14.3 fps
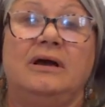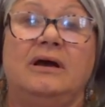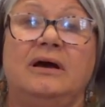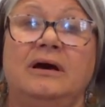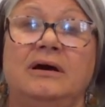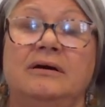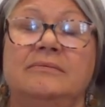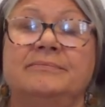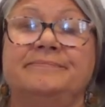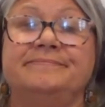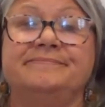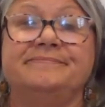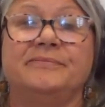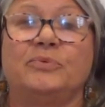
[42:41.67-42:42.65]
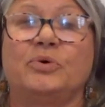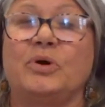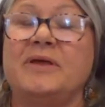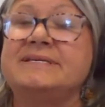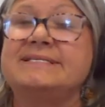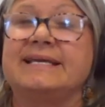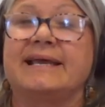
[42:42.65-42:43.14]
We're in
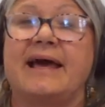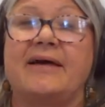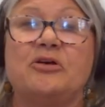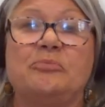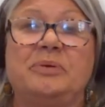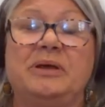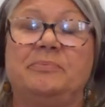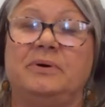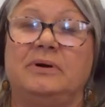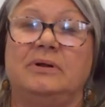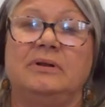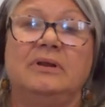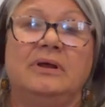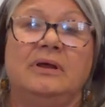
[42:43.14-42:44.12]
this together, people,